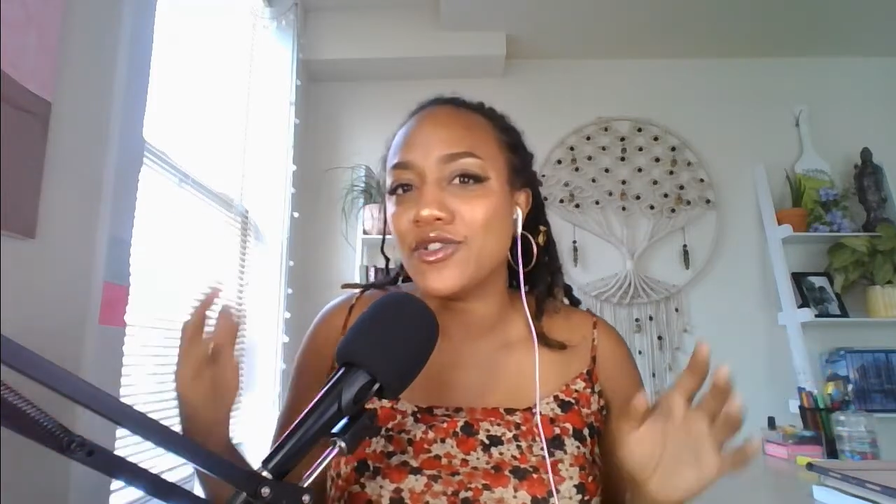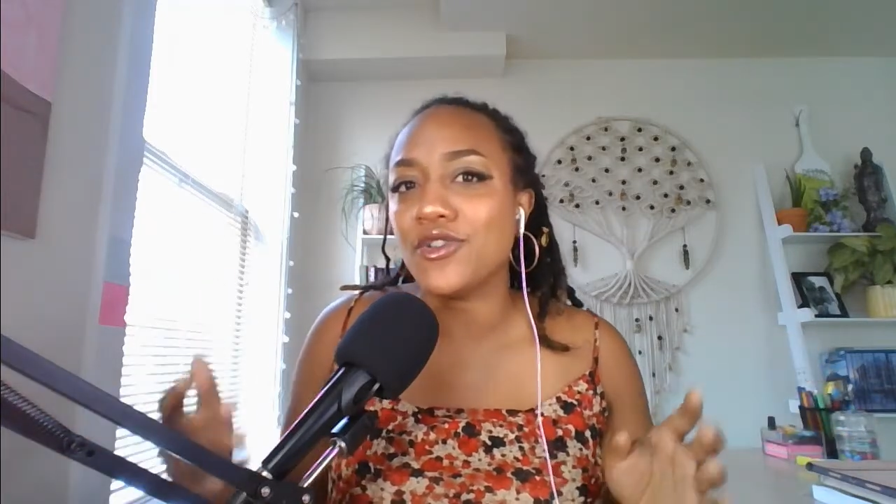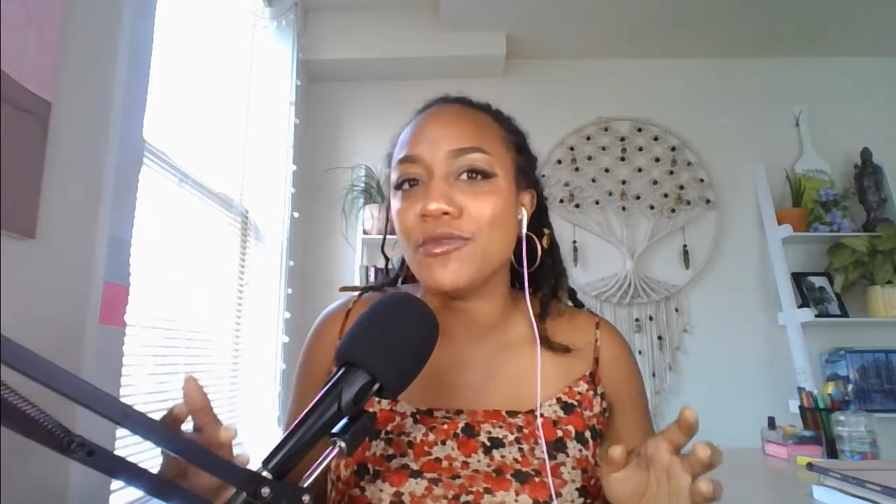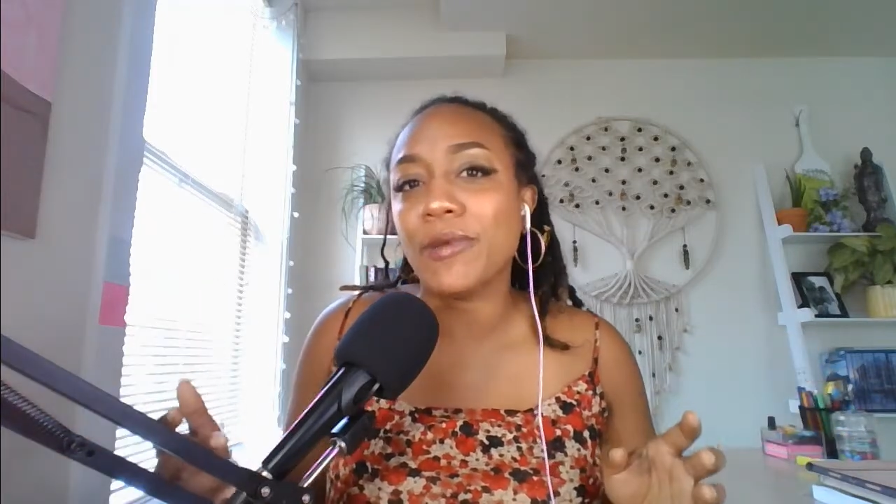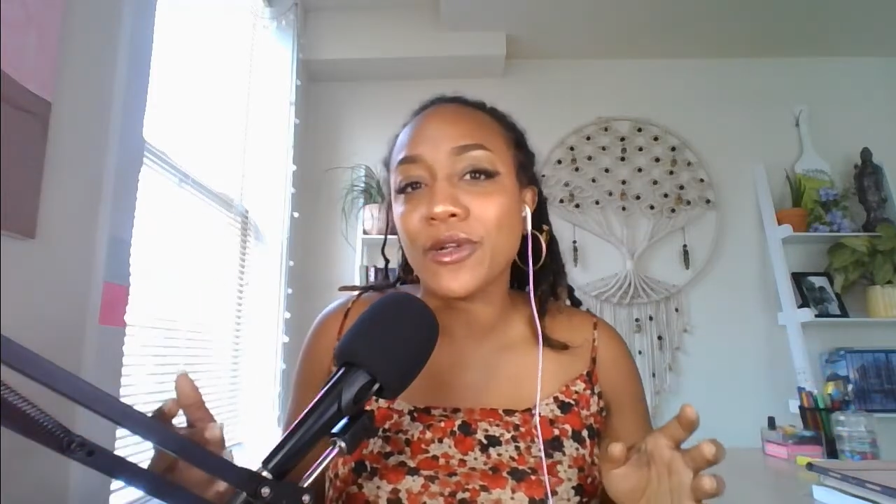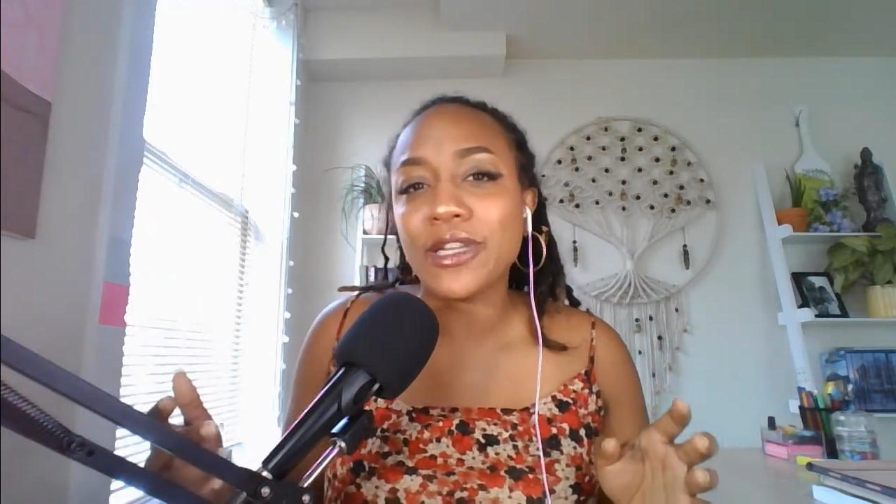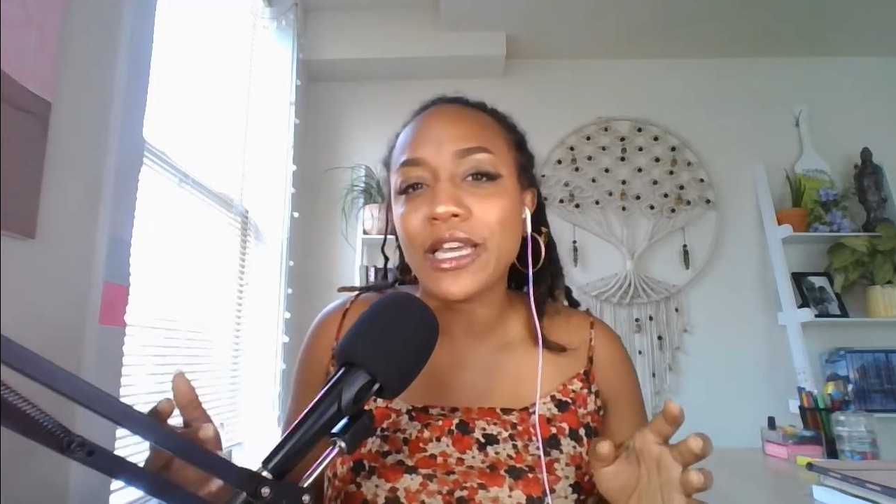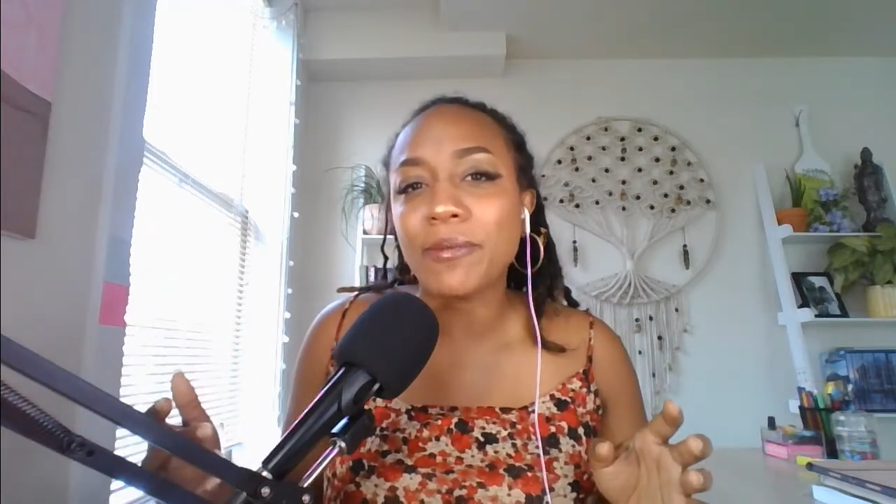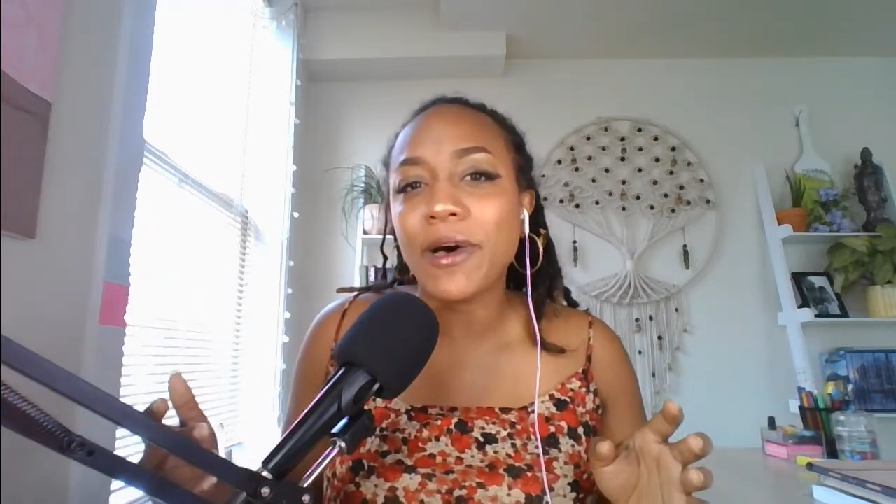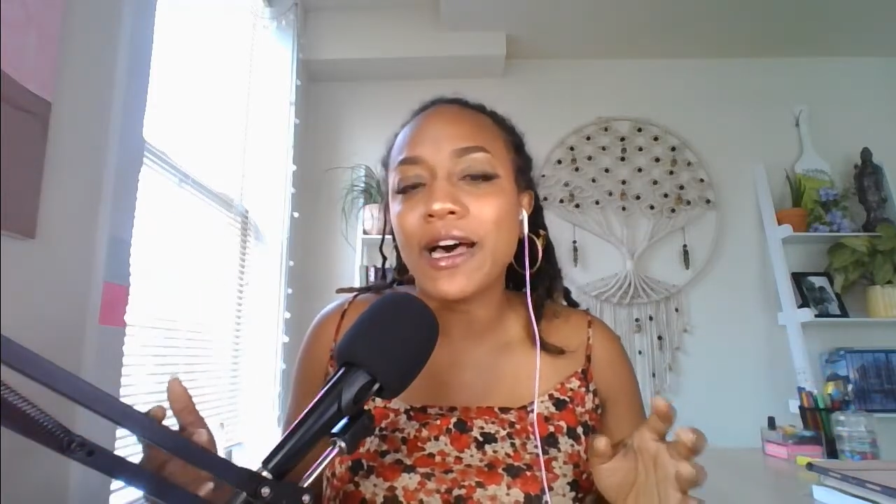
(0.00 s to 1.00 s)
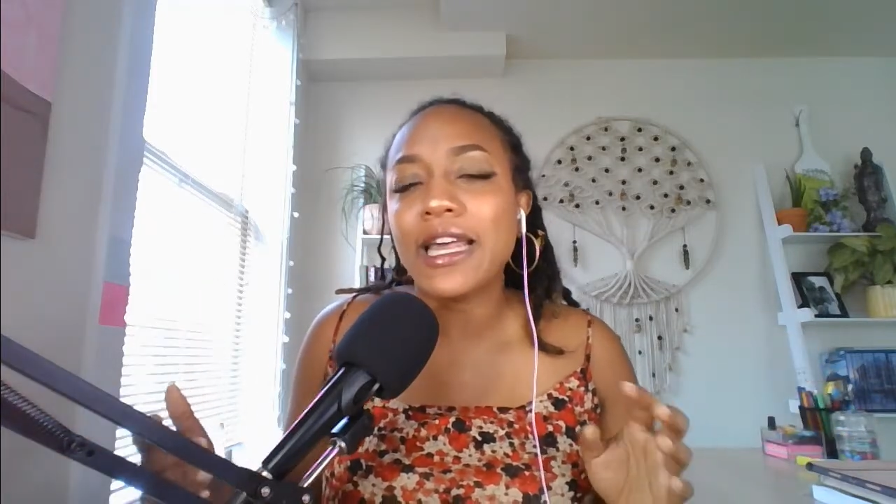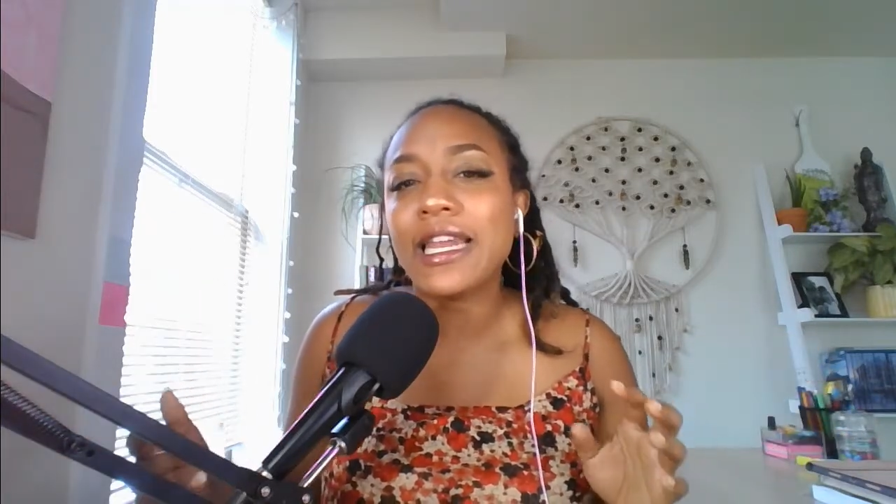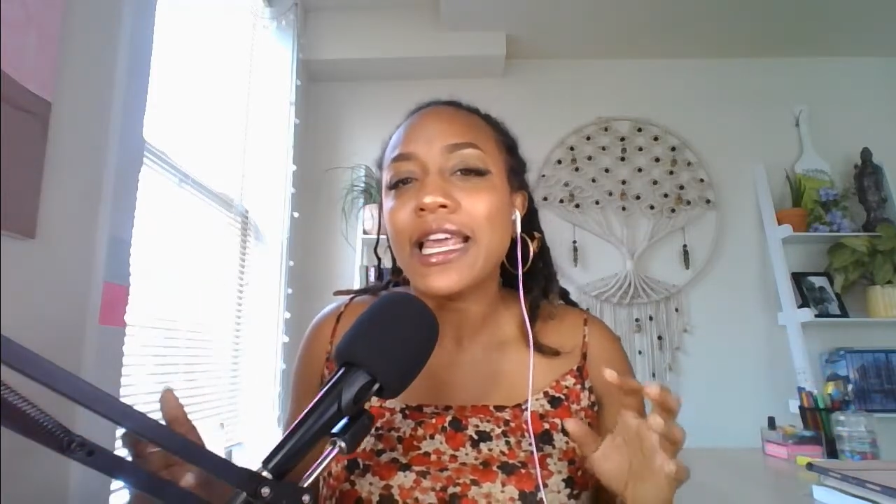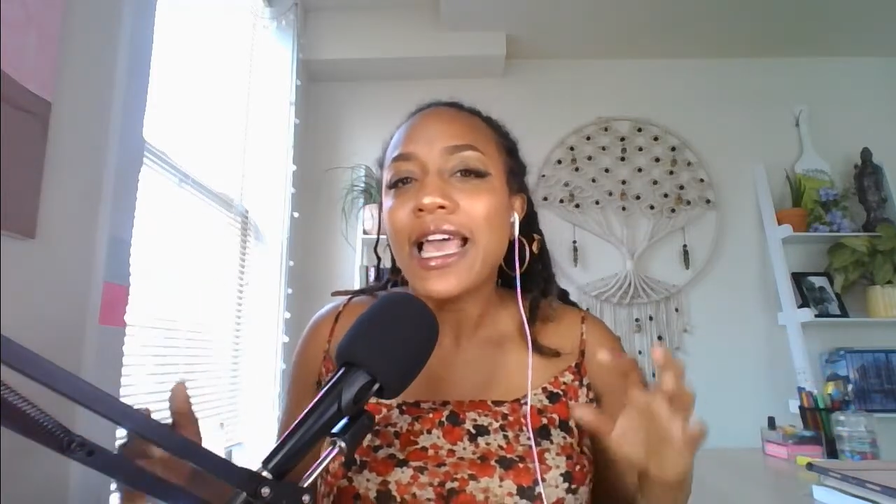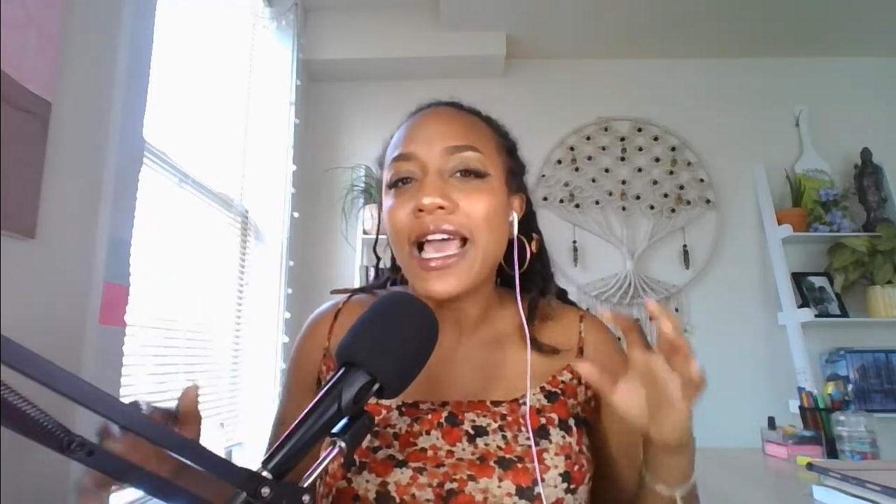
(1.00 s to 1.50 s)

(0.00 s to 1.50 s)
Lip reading: 2 building upon.